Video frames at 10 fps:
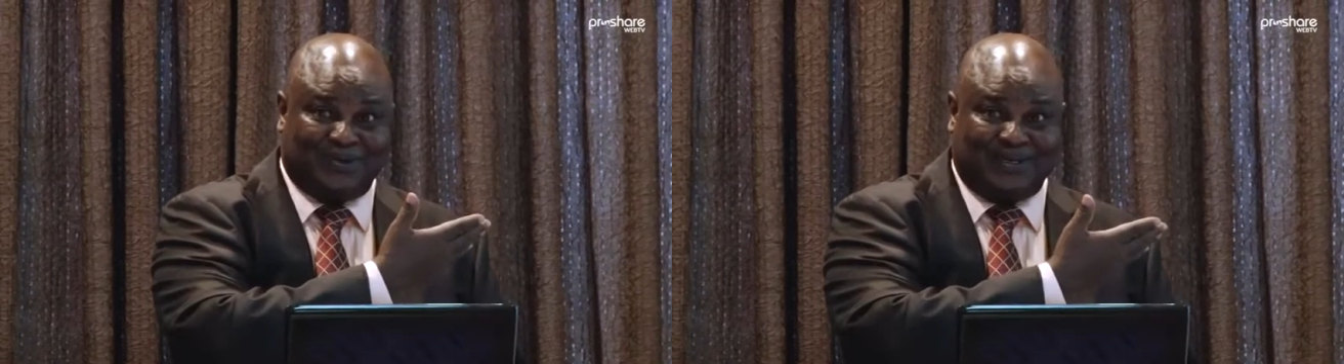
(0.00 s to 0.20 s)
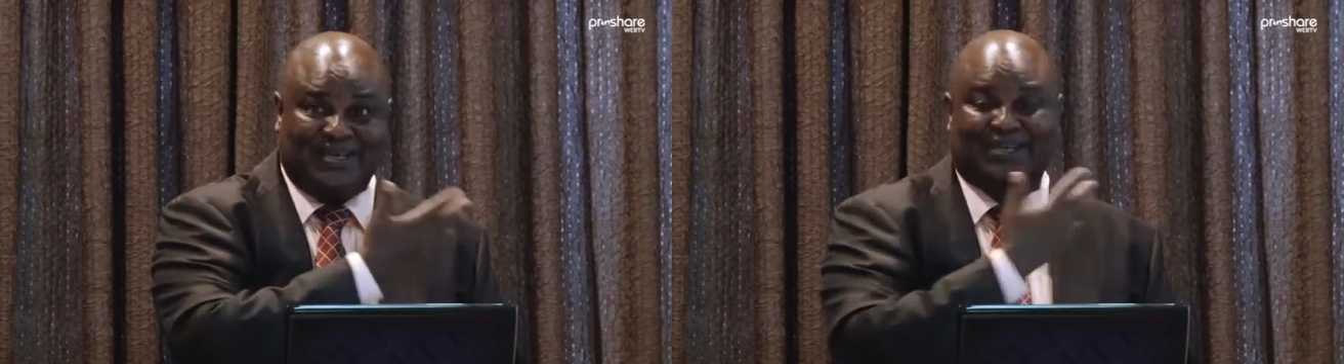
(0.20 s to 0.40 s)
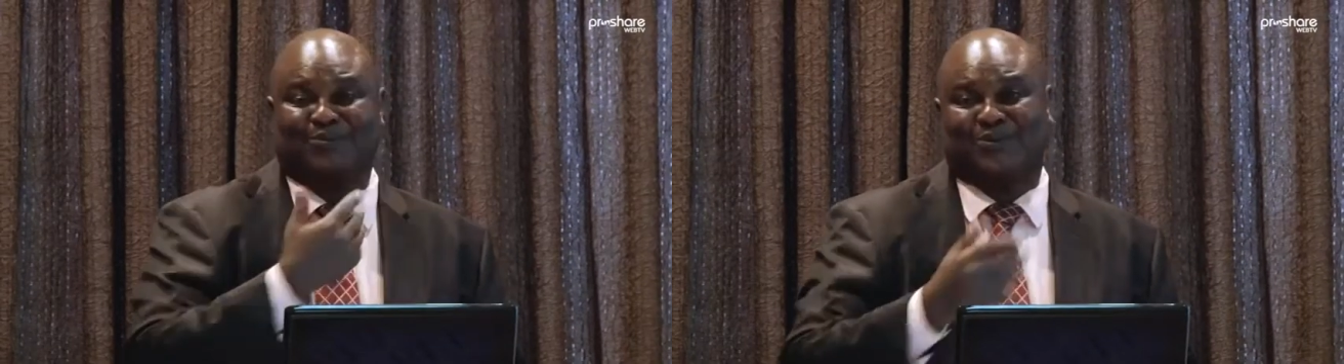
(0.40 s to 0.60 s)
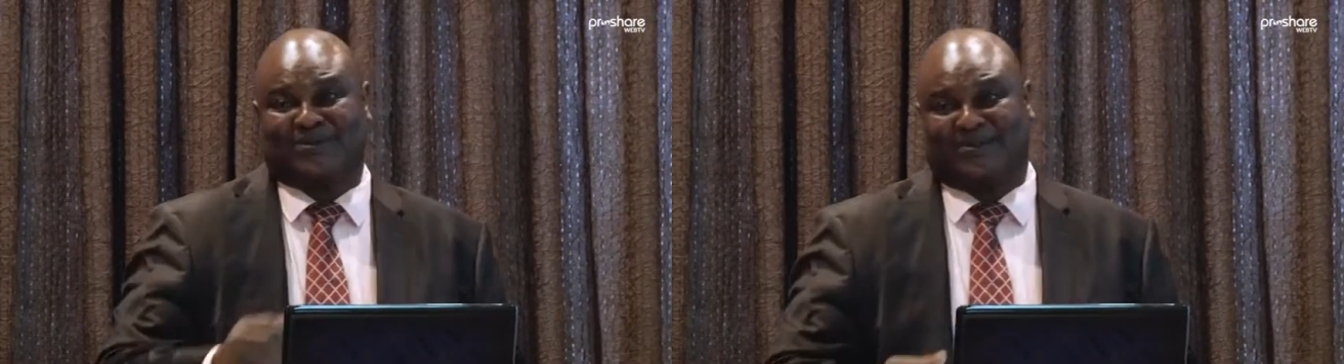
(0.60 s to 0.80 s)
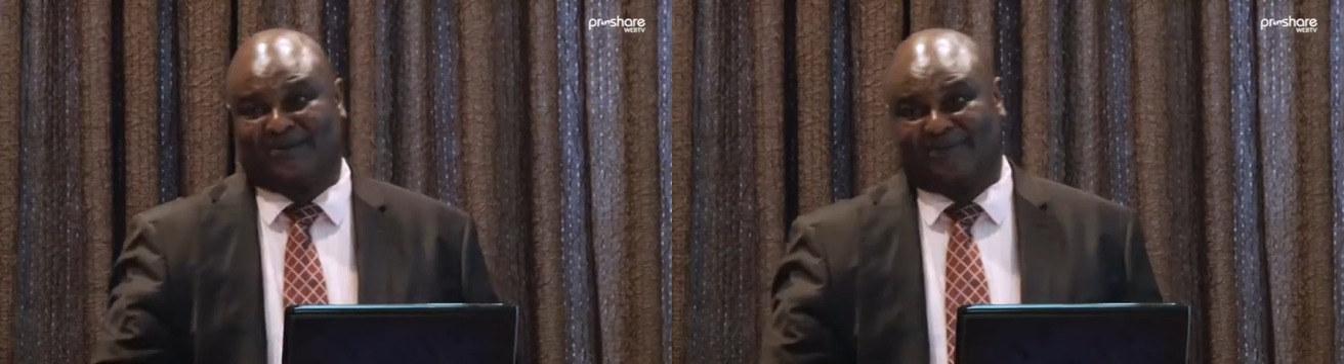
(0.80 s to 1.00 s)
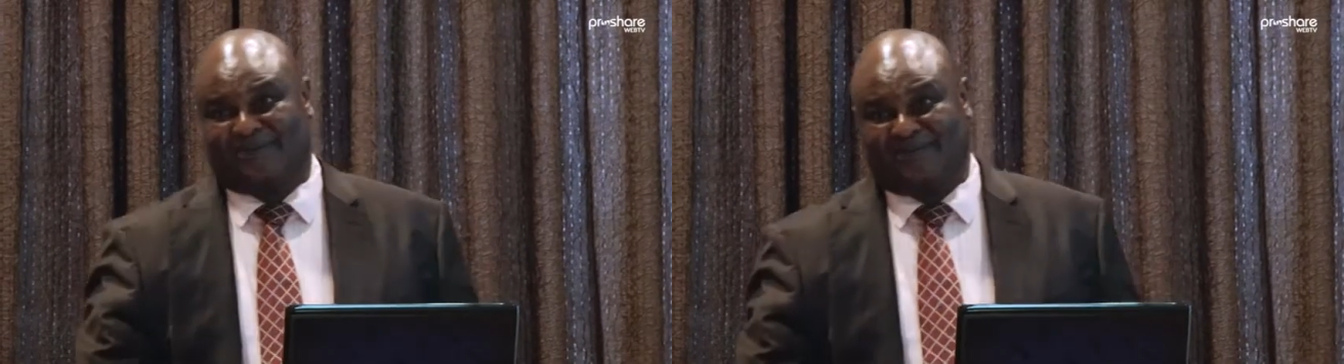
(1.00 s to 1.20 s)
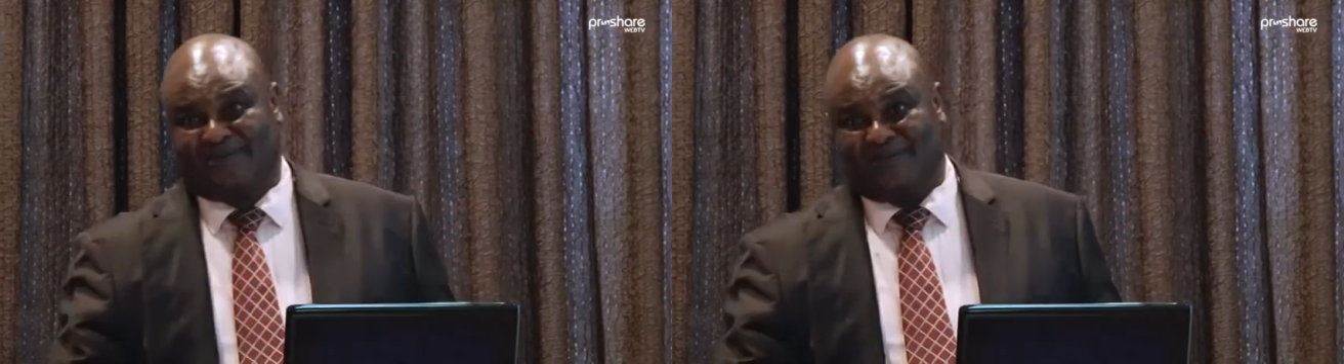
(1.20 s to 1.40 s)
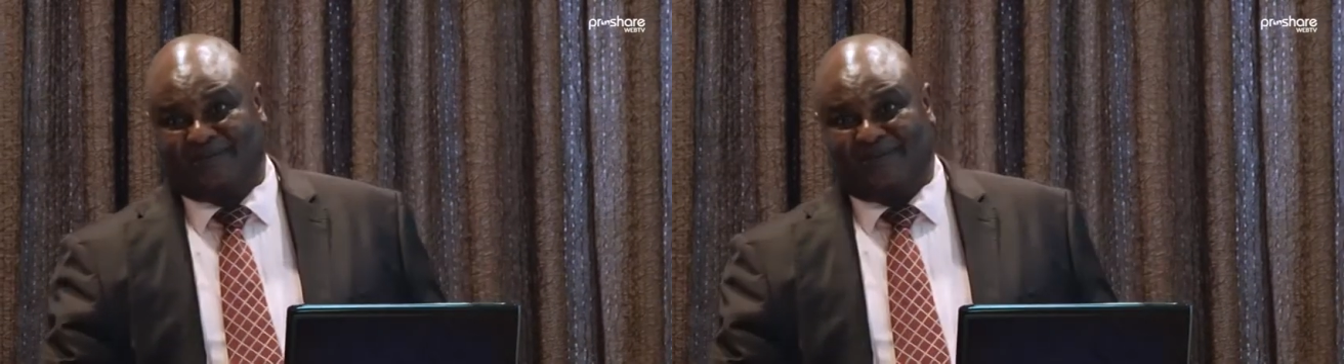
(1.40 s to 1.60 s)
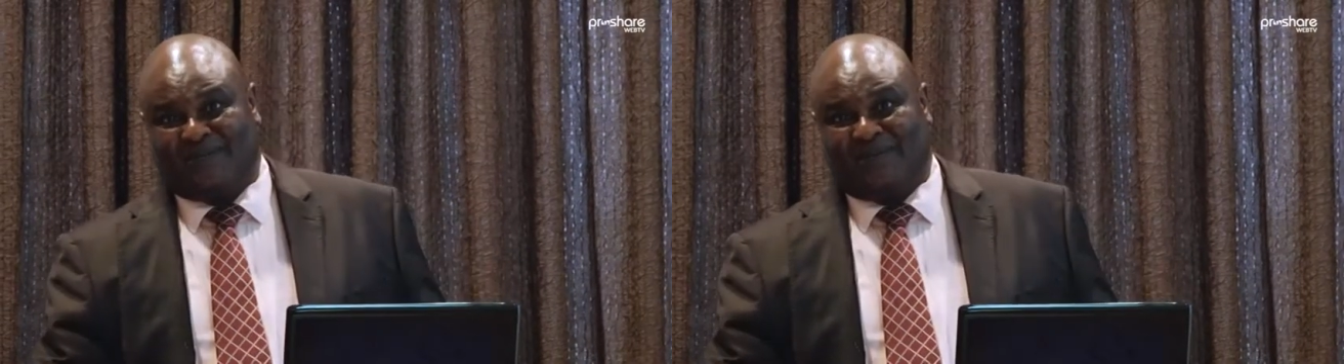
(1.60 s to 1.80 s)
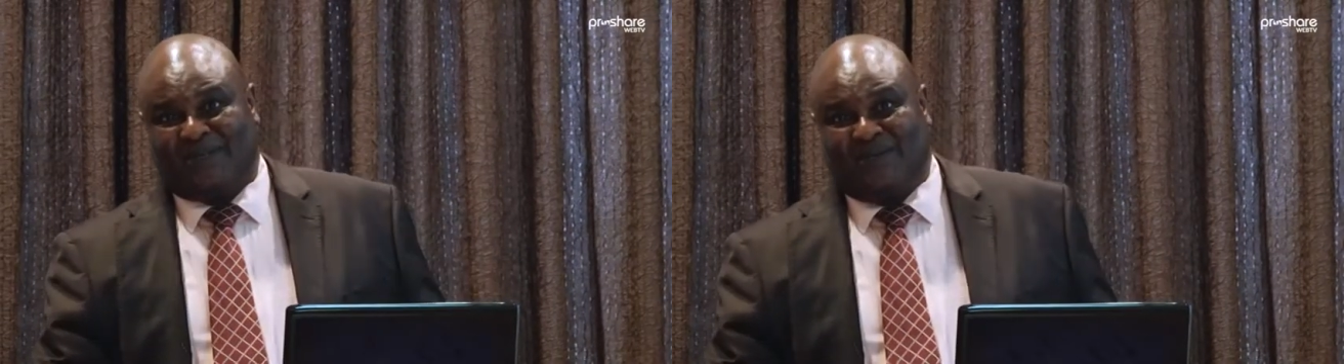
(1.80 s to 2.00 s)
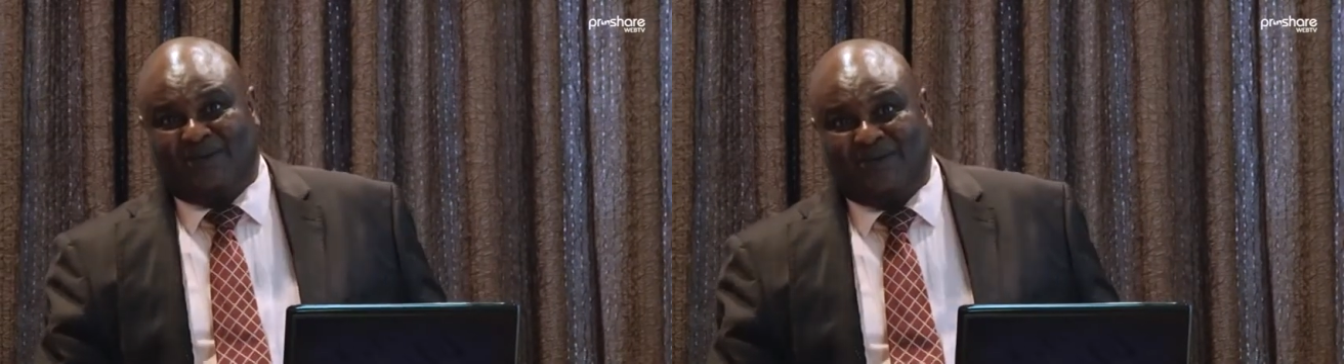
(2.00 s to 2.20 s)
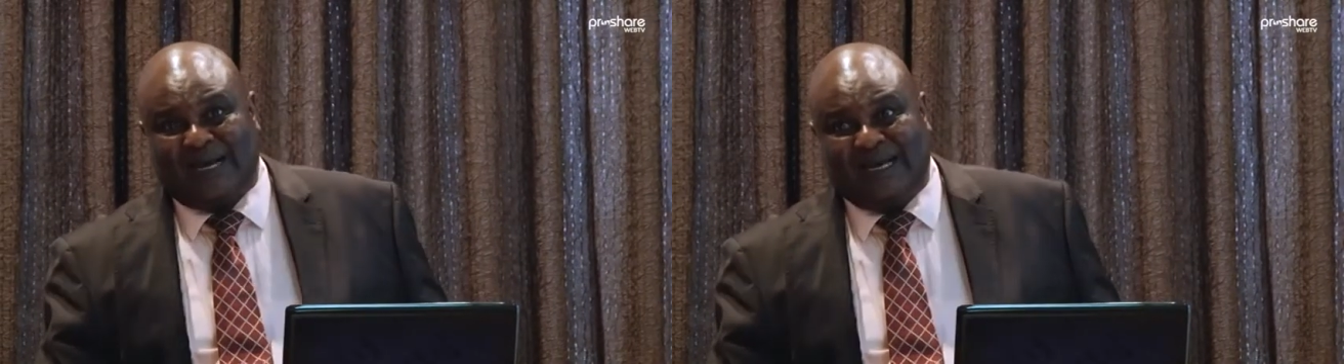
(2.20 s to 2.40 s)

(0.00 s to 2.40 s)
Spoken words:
the exports. We are